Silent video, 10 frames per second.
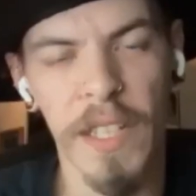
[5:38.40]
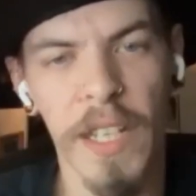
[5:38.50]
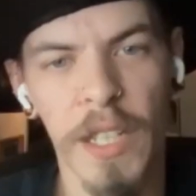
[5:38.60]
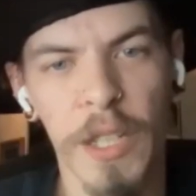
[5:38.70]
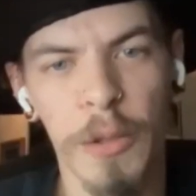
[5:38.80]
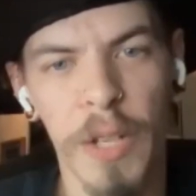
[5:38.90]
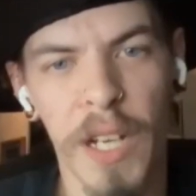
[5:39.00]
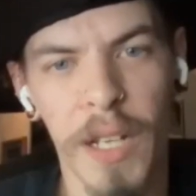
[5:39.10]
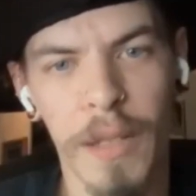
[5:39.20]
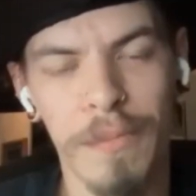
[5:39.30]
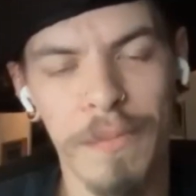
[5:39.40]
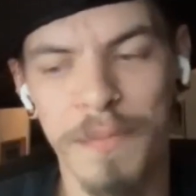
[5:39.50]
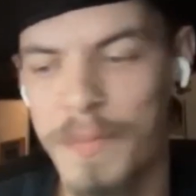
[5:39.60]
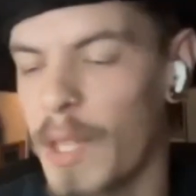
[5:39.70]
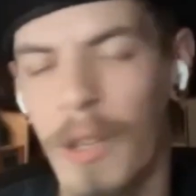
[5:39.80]
like? Like, how do you
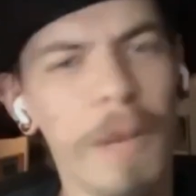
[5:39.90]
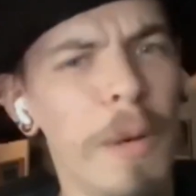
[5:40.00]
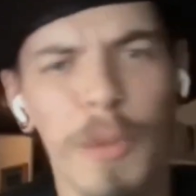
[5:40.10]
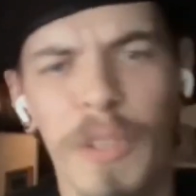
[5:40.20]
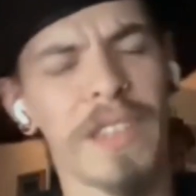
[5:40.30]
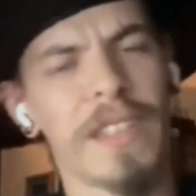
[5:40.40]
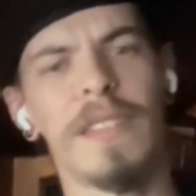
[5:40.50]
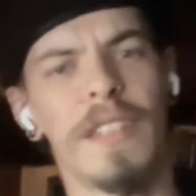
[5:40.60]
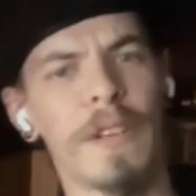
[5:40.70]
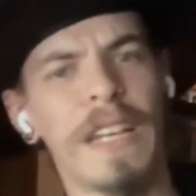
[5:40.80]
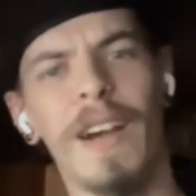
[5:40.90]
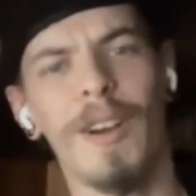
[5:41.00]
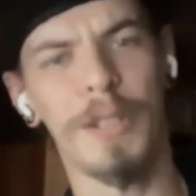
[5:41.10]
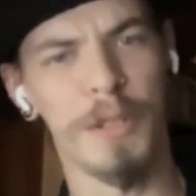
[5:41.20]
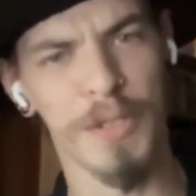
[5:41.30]
come up with like the different
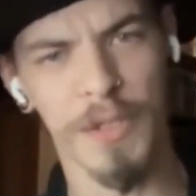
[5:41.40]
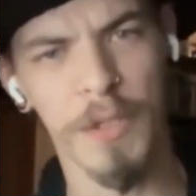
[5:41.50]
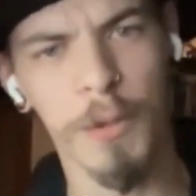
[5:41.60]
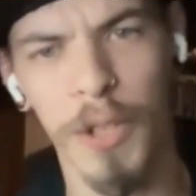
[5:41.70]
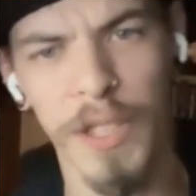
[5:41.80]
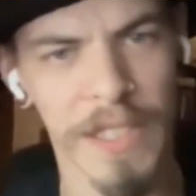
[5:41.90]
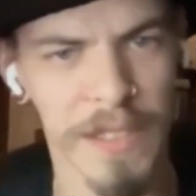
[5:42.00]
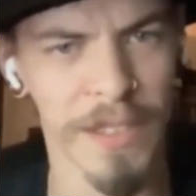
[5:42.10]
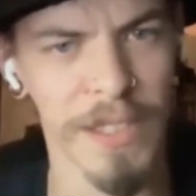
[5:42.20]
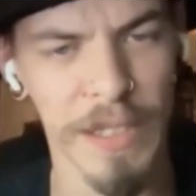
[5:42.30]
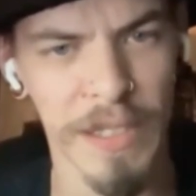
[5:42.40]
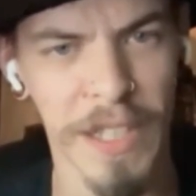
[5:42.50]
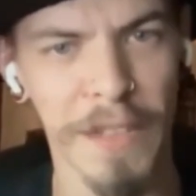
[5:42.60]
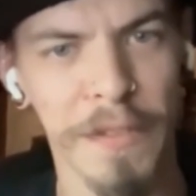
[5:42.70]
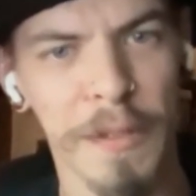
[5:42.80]
characters and storylines and all that
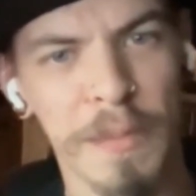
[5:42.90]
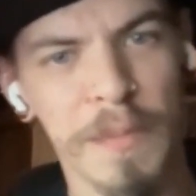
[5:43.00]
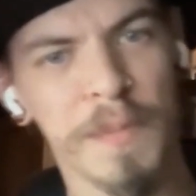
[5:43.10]
stuff?